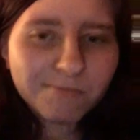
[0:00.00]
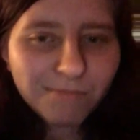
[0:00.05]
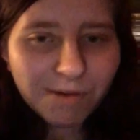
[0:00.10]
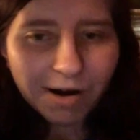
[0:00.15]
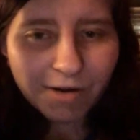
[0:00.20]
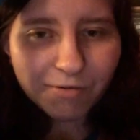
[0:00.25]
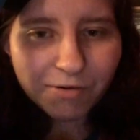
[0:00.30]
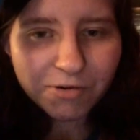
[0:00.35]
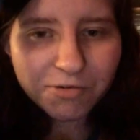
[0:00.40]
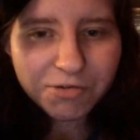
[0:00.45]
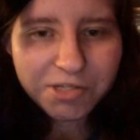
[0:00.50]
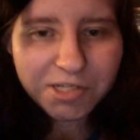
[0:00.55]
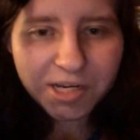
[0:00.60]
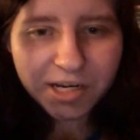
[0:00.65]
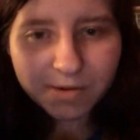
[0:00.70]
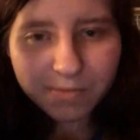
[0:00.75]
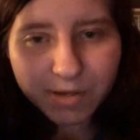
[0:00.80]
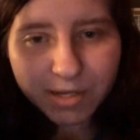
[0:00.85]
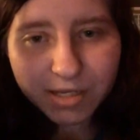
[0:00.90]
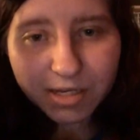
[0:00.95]
My roots
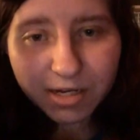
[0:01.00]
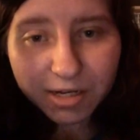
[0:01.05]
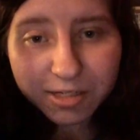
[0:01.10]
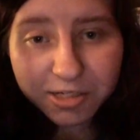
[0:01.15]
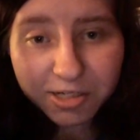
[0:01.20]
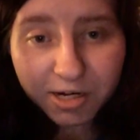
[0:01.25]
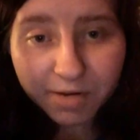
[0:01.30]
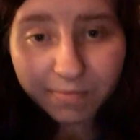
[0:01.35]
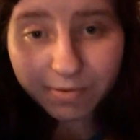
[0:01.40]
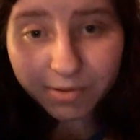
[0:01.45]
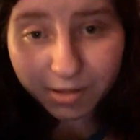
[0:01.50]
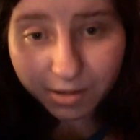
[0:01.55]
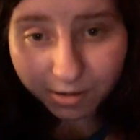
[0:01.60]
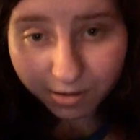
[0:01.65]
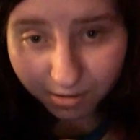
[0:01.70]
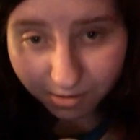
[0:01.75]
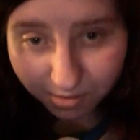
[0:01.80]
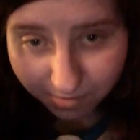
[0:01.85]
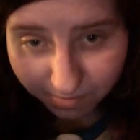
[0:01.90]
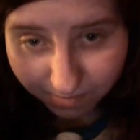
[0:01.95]
need to be touched up a
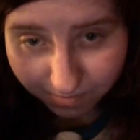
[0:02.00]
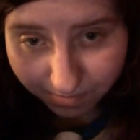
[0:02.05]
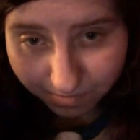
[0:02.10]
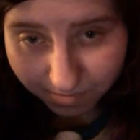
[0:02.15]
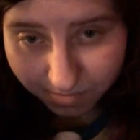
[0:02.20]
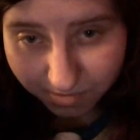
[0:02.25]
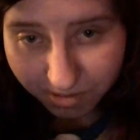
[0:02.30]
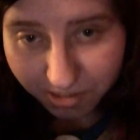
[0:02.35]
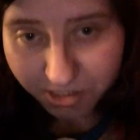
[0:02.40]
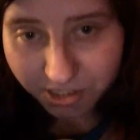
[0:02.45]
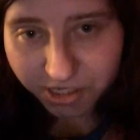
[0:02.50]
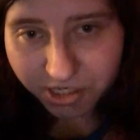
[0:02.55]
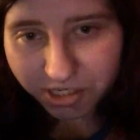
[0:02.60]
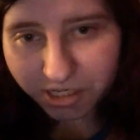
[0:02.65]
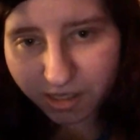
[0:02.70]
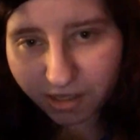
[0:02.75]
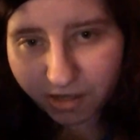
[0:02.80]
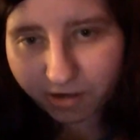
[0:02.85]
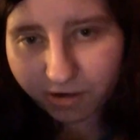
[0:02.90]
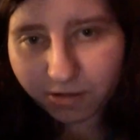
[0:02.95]
little. Just
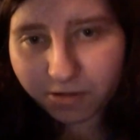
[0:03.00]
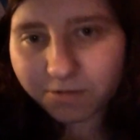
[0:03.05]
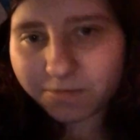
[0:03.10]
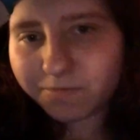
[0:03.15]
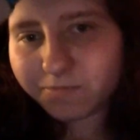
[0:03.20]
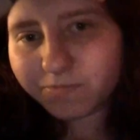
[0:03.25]
a little.